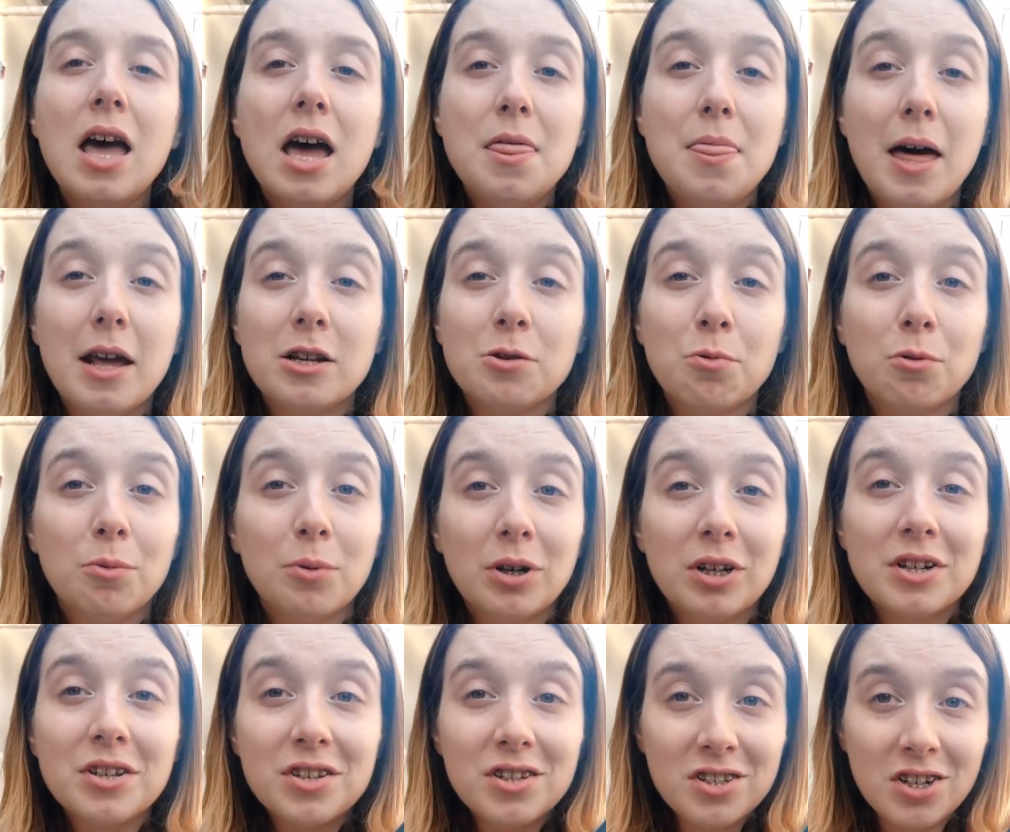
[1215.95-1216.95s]
and that is where we're
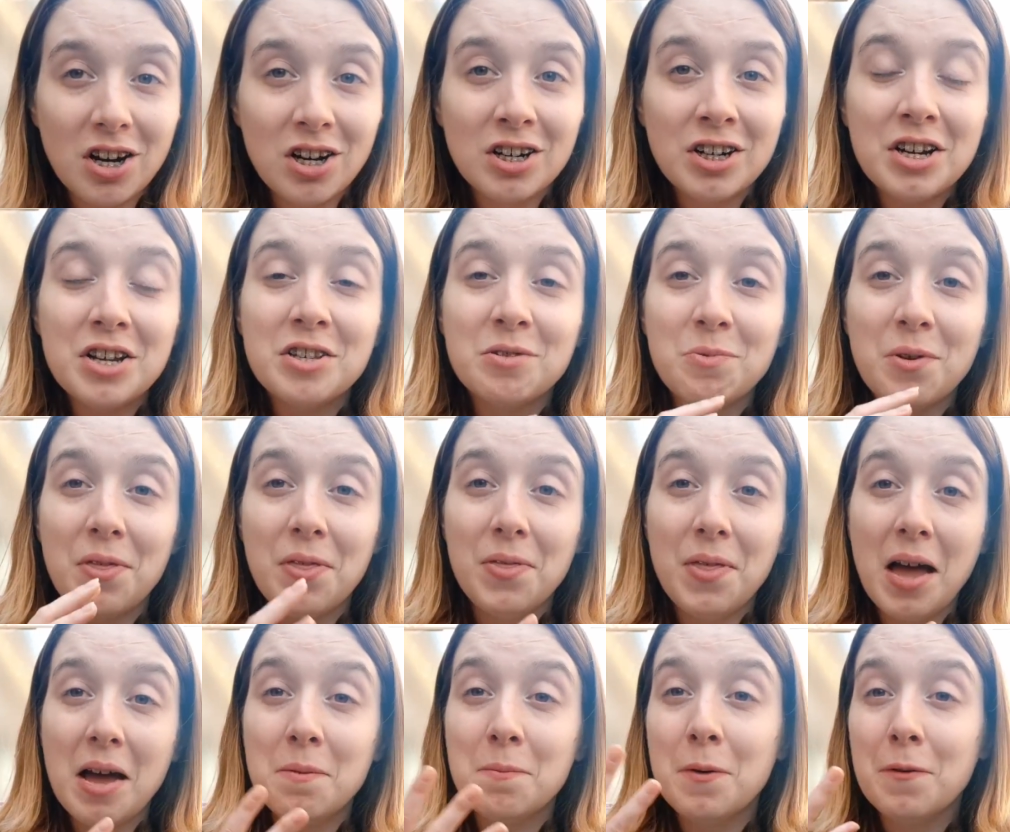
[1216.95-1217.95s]
going to start, is with
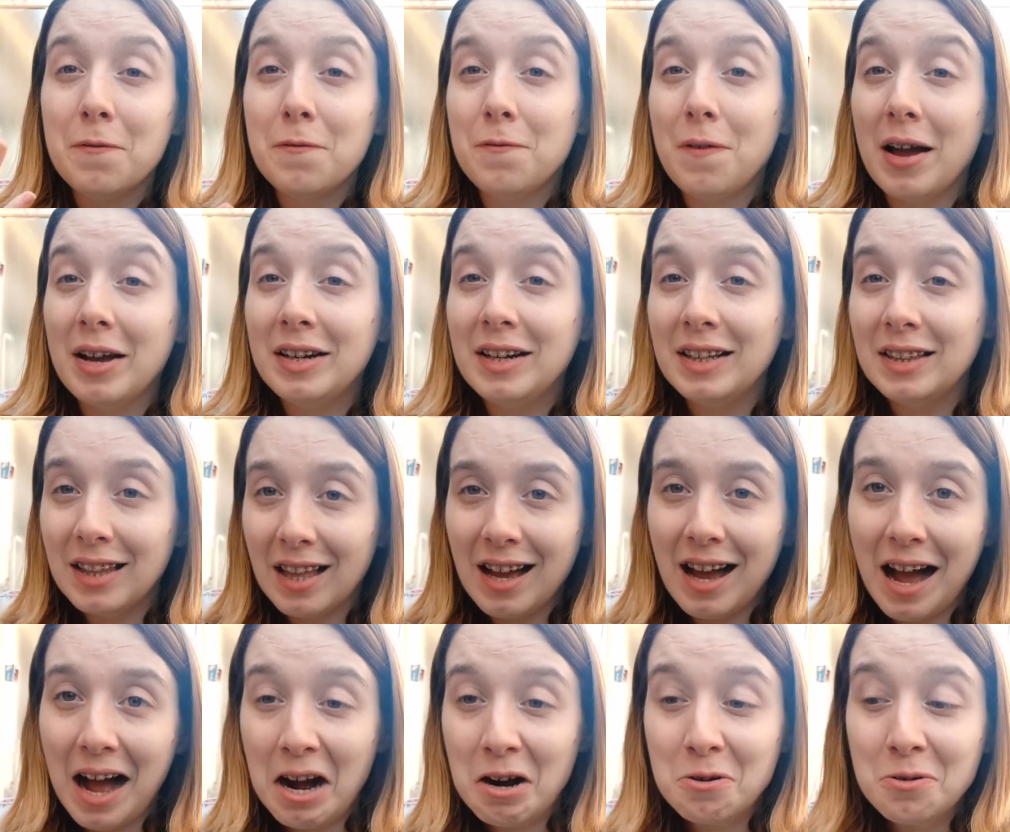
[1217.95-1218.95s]
them finding the
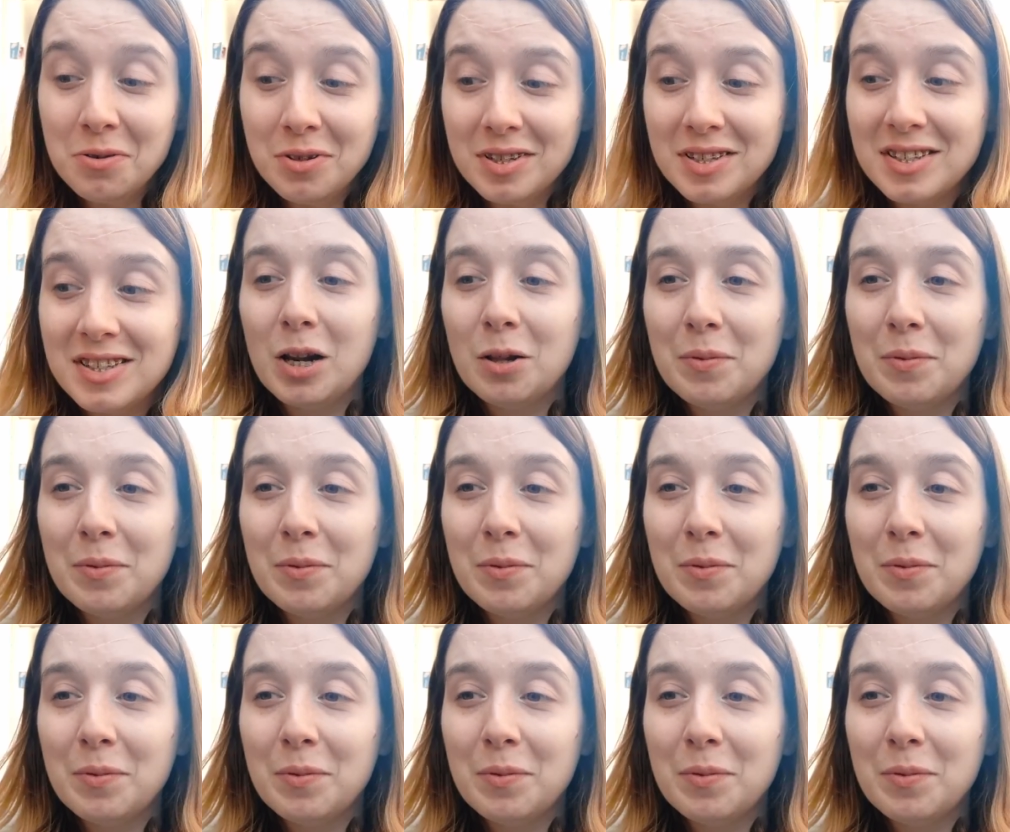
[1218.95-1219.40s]
house.